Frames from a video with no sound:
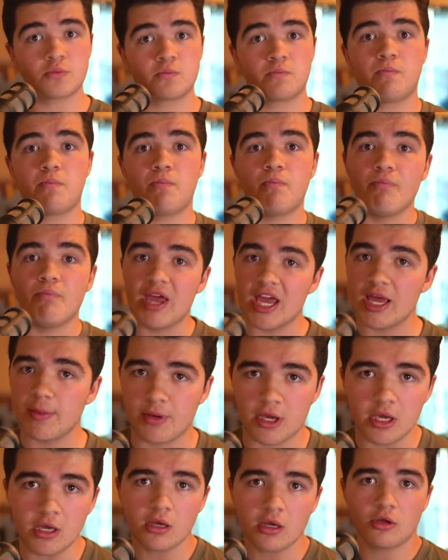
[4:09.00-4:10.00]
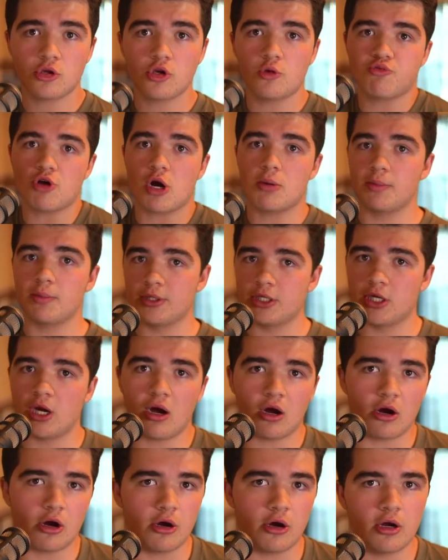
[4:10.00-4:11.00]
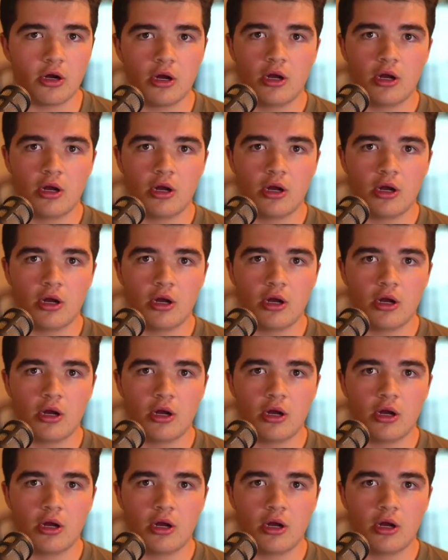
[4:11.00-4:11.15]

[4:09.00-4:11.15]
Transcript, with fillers: Maybe. You probably are.